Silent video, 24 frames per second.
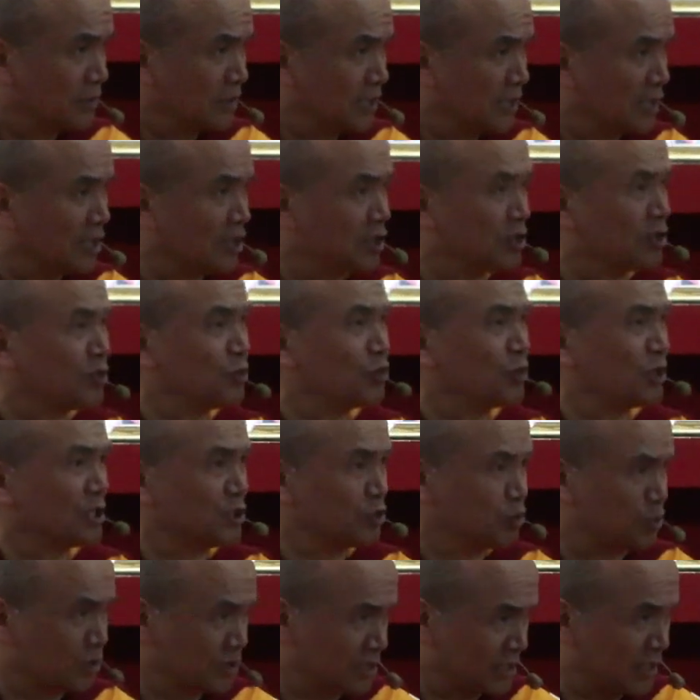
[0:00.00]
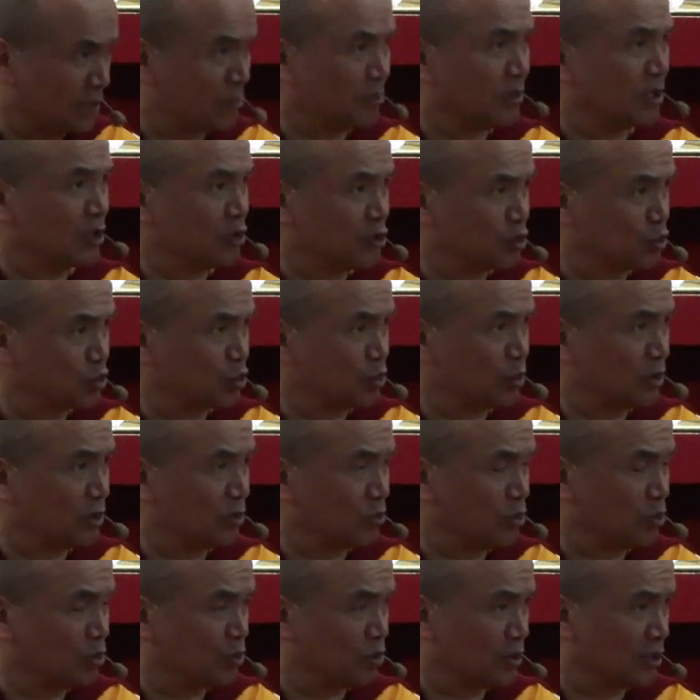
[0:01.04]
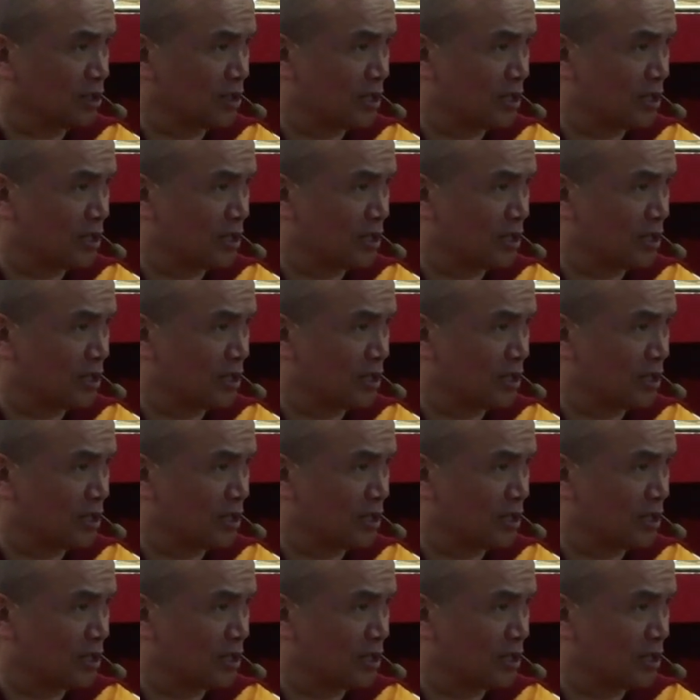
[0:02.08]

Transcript: Entity was the same, entity was one.